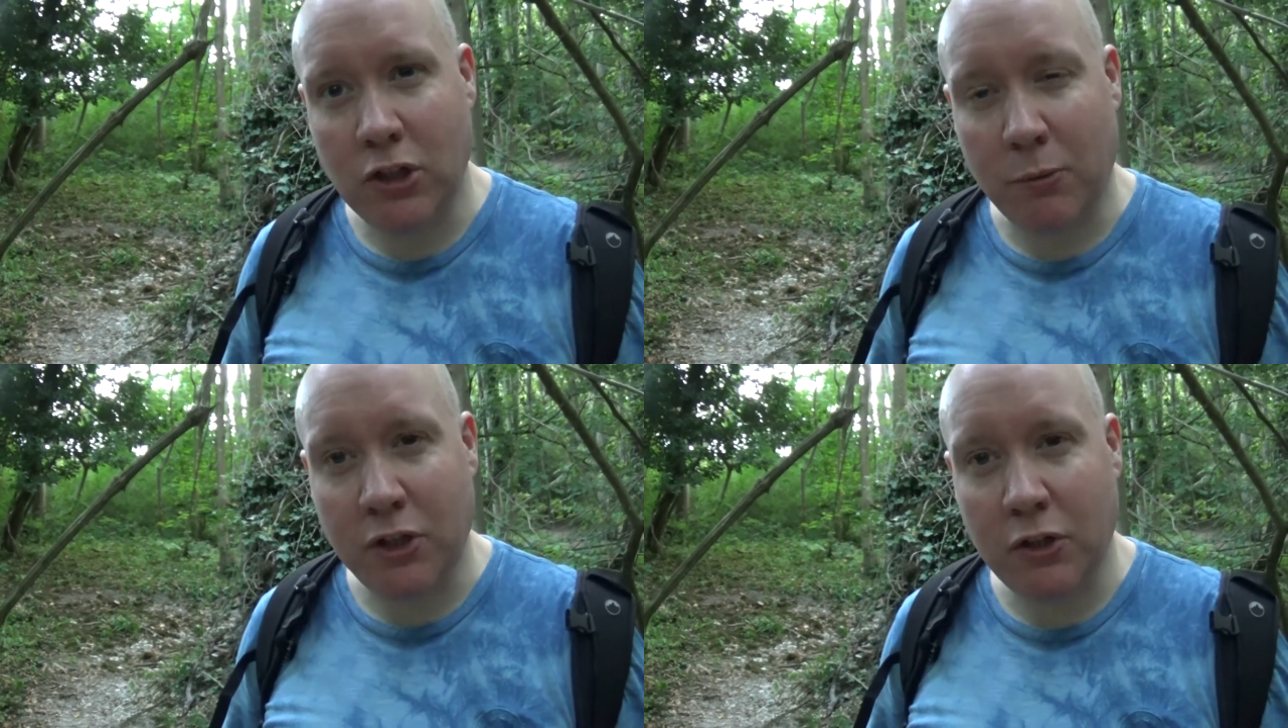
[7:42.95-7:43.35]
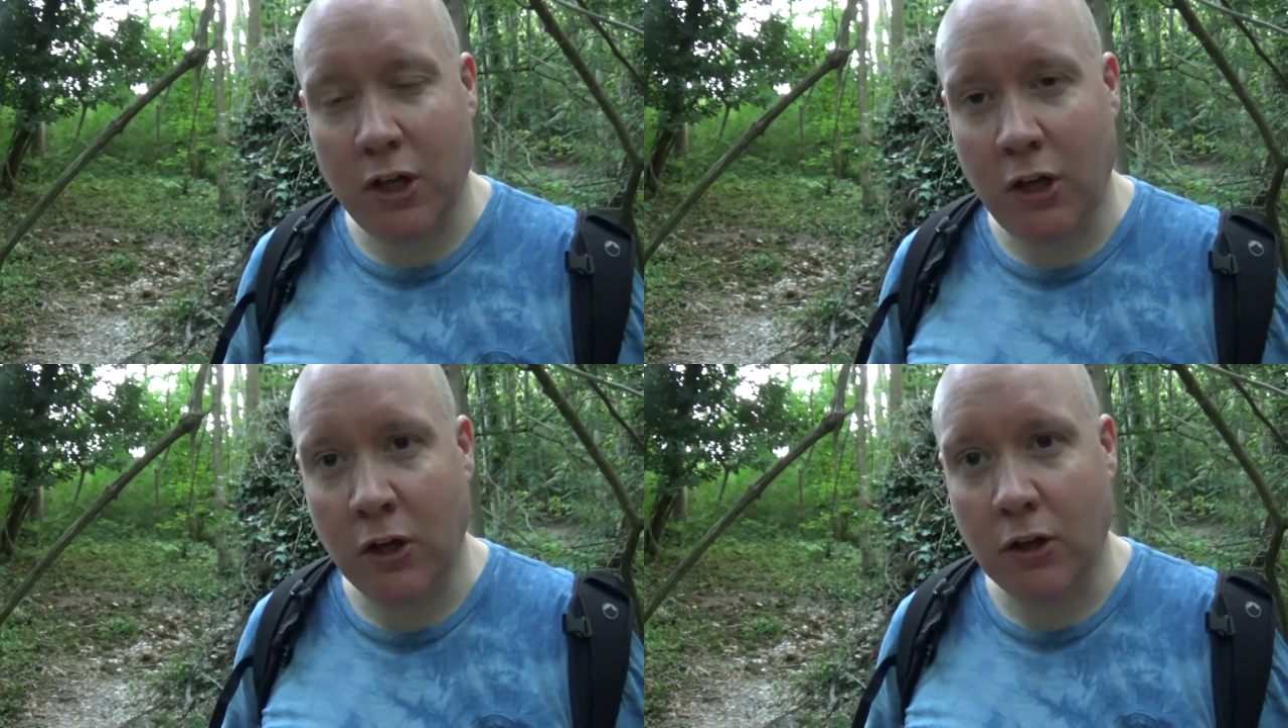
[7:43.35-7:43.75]
when you're
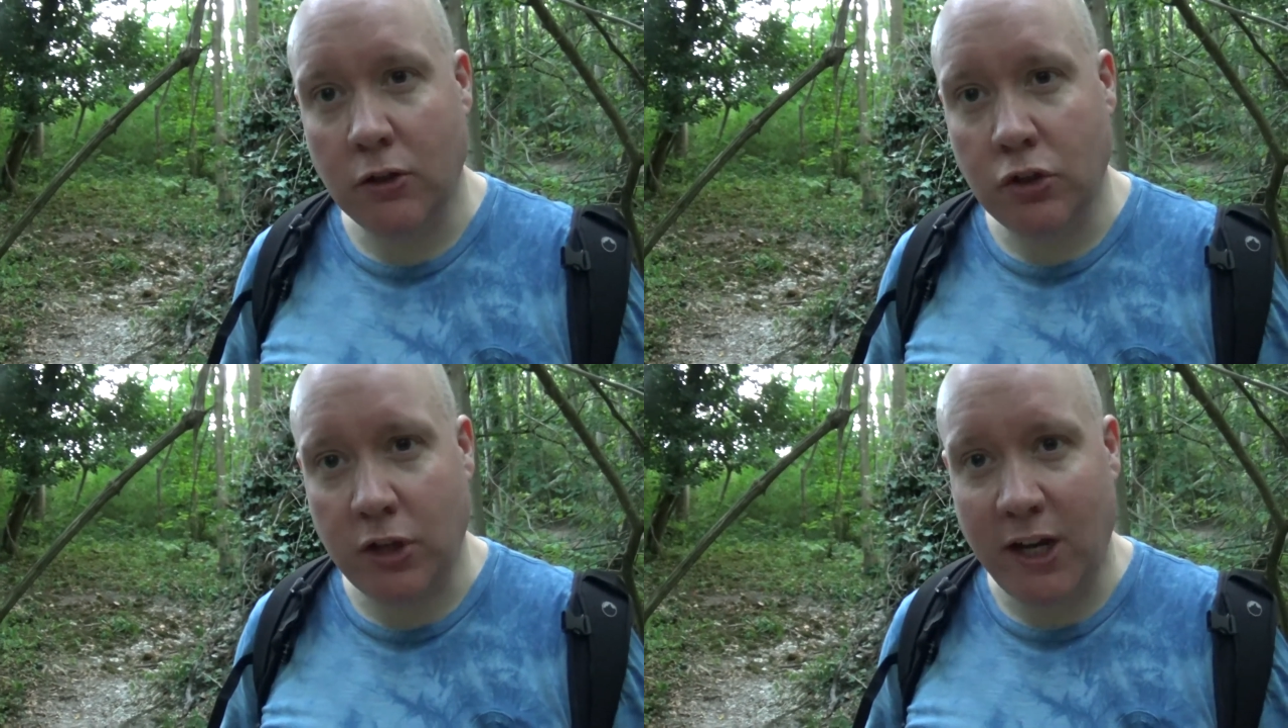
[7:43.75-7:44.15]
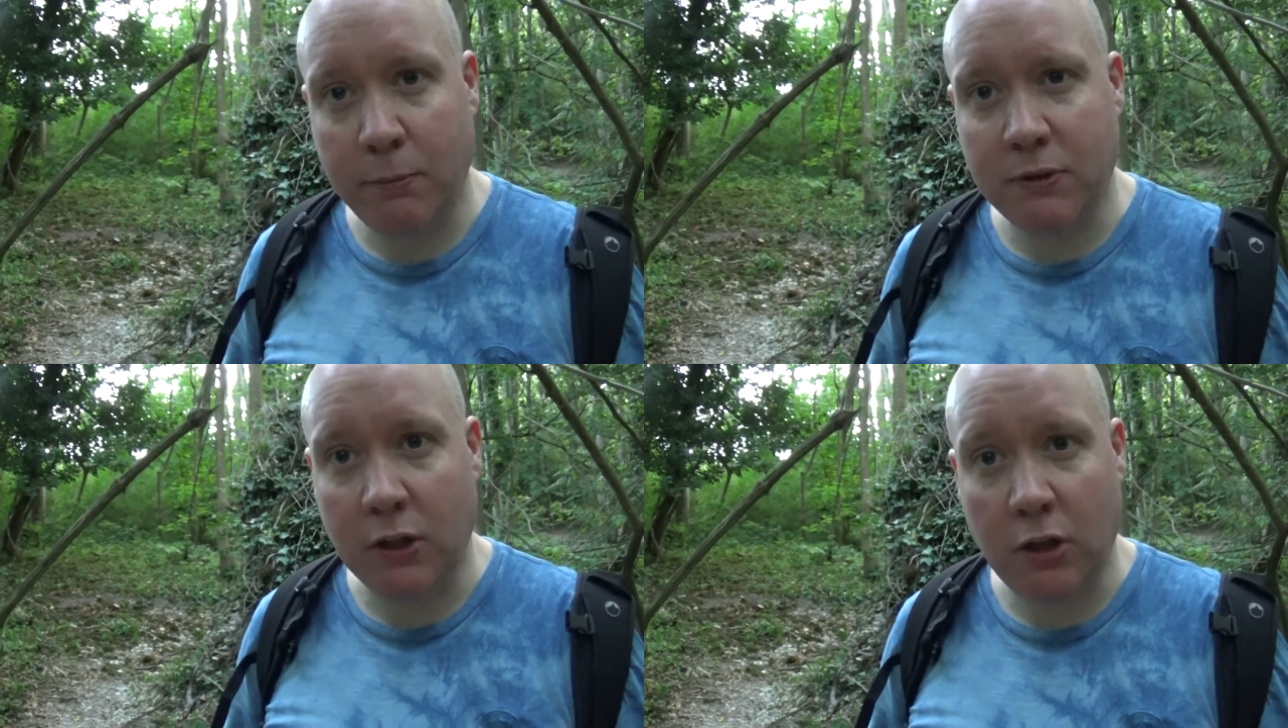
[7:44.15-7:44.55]
looking at
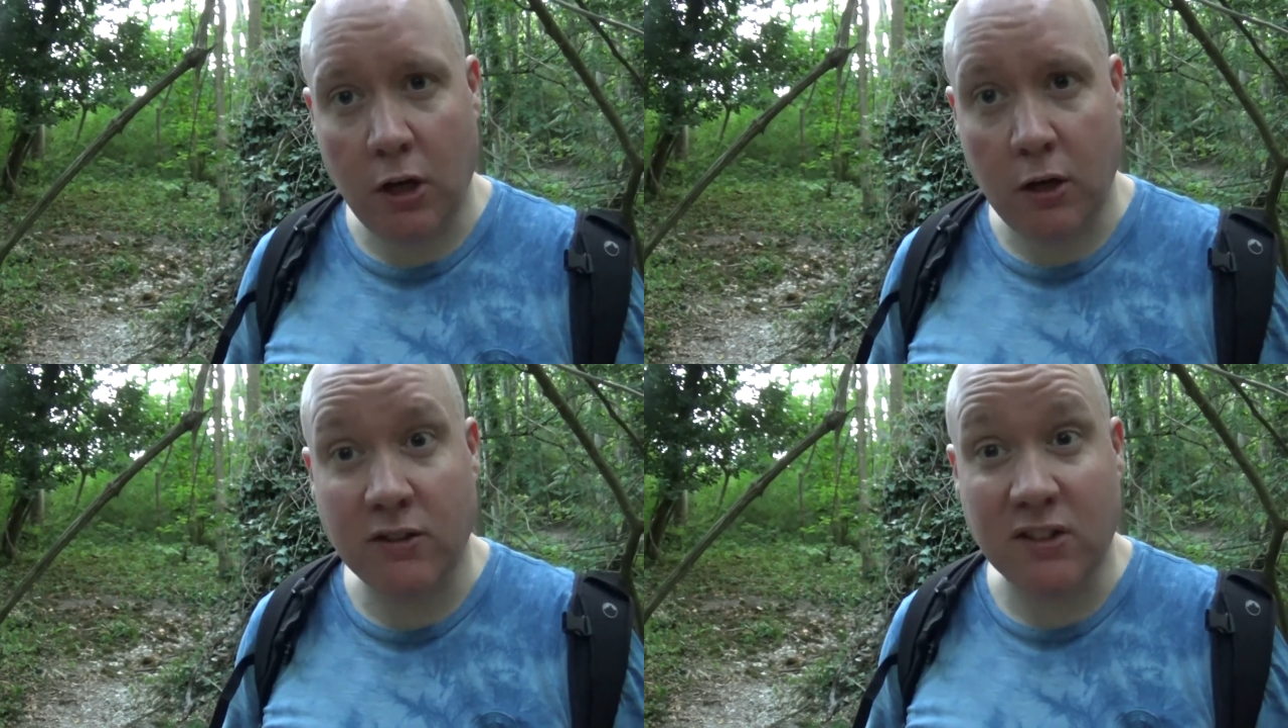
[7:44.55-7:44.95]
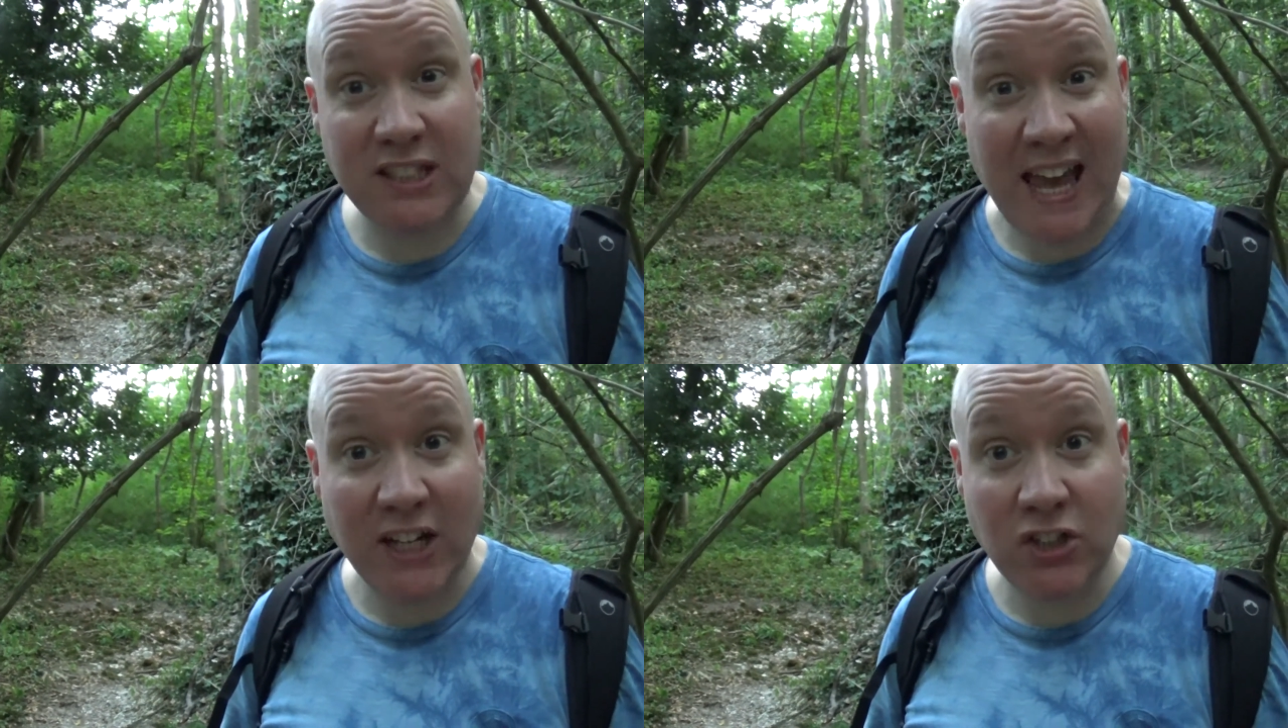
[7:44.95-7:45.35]
shapes and colours and
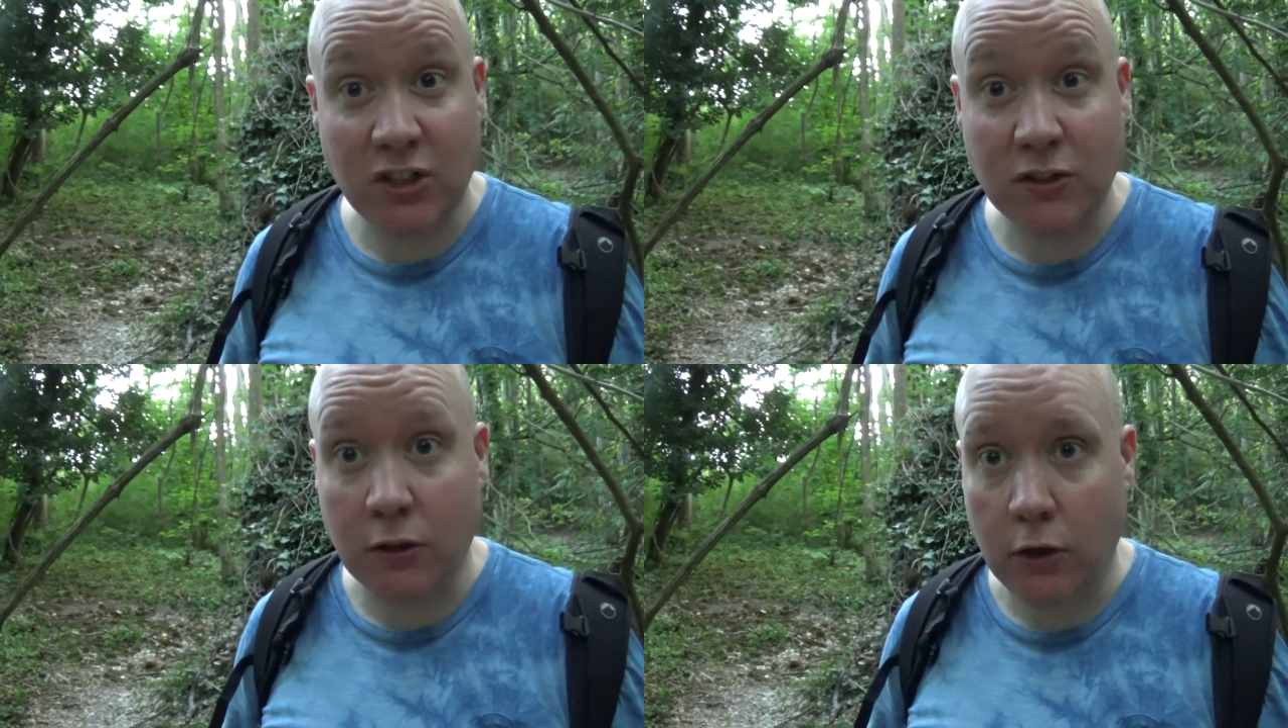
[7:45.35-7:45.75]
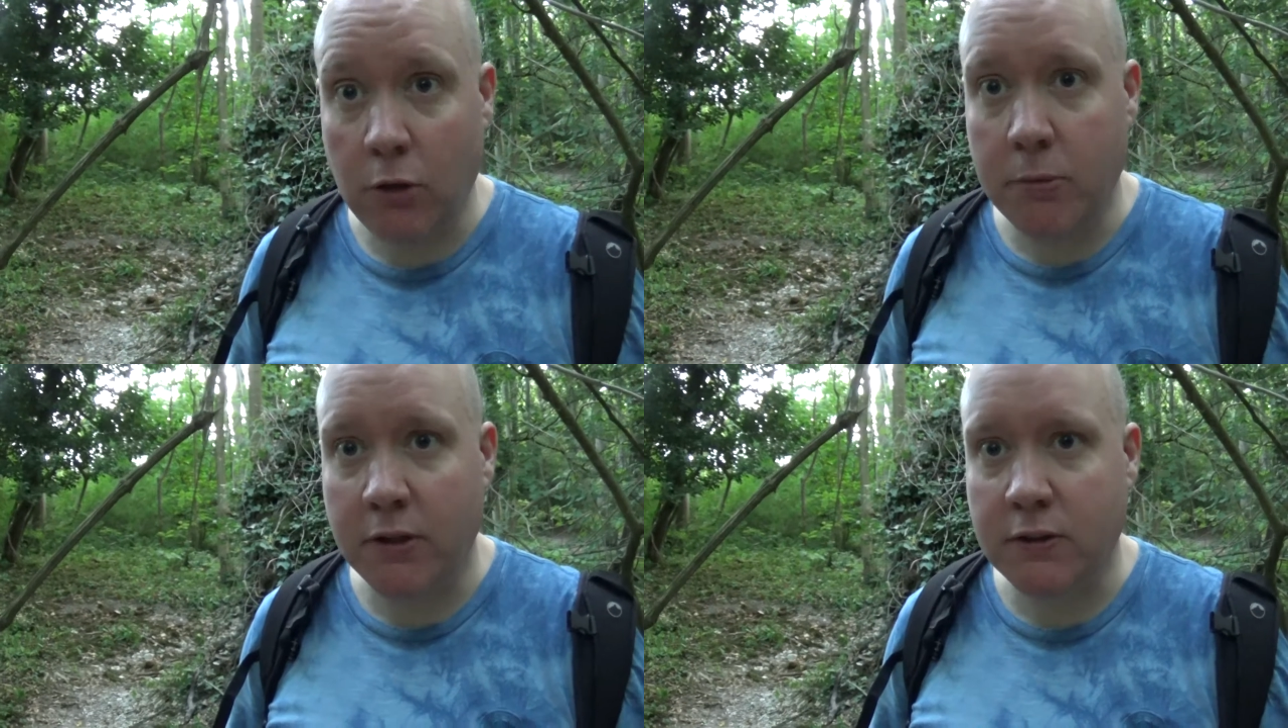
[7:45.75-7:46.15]
textures and
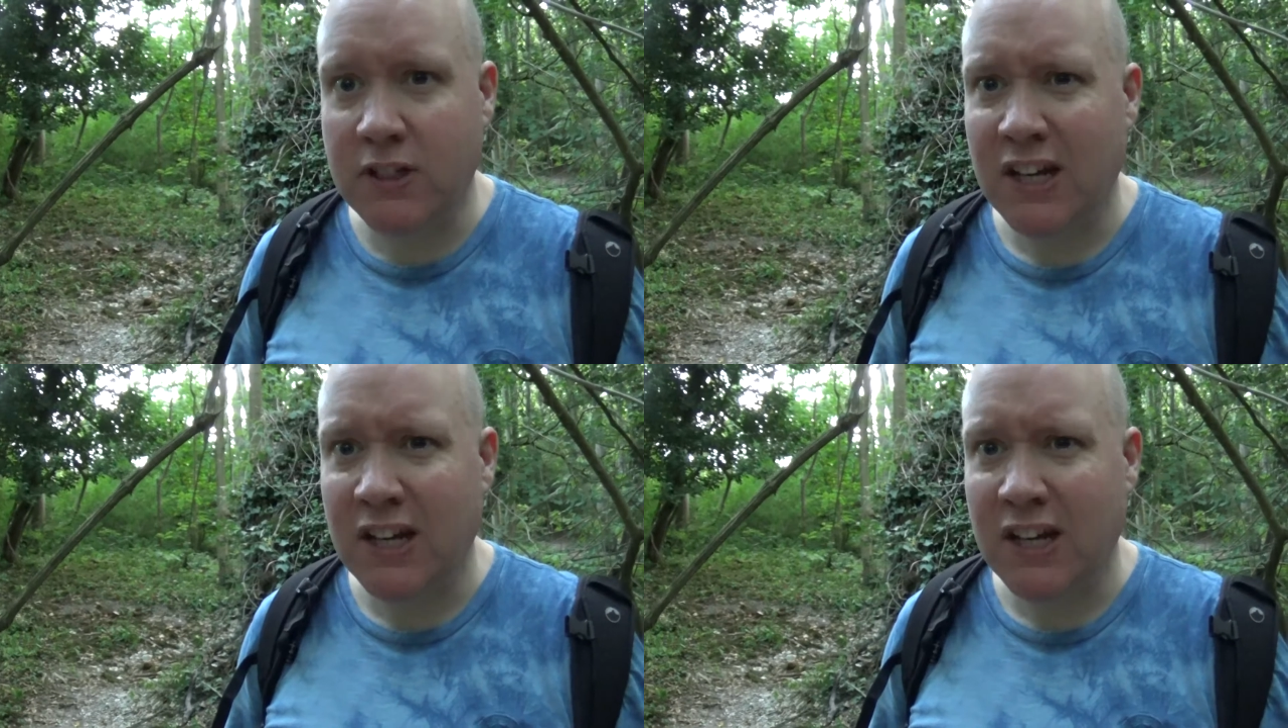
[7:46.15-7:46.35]
luminance,